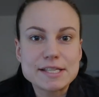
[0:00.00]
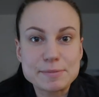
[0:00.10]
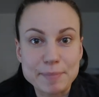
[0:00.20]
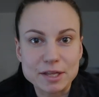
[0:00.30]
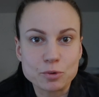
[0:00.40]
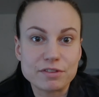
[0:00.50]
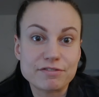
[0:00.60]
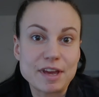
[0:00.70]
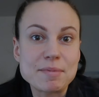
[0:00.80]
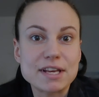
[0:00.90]
spend with
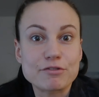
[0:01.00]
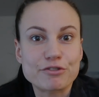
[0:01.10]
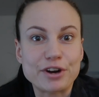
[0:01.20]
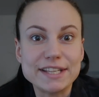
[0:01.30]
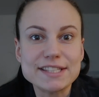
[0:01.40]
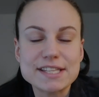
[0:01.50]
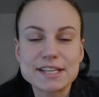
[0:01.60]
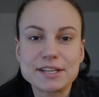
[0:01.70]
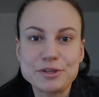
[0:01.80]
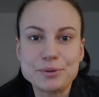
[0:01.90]
family, friends
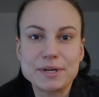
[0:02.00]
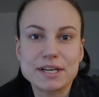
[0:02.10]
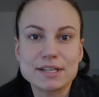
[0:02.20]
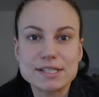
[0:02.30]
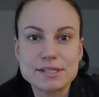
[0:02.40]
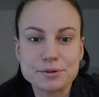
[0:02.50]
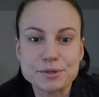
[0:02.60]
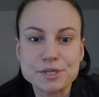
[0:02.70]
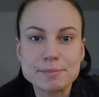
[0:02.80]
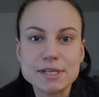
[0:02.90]
during this
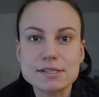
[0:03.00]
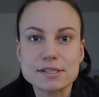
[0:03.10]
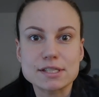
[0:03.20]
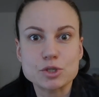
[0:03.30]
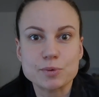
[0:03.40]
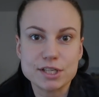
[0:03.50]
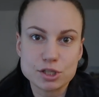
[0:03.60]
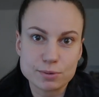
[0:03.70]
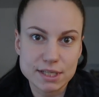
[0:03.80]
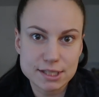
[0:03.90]
Christmas in
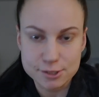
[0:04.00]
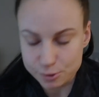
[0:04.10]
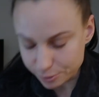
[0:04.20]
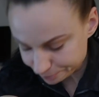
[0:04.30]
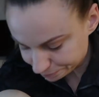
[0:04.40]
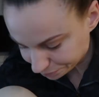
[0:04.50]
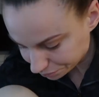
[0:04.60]
2022.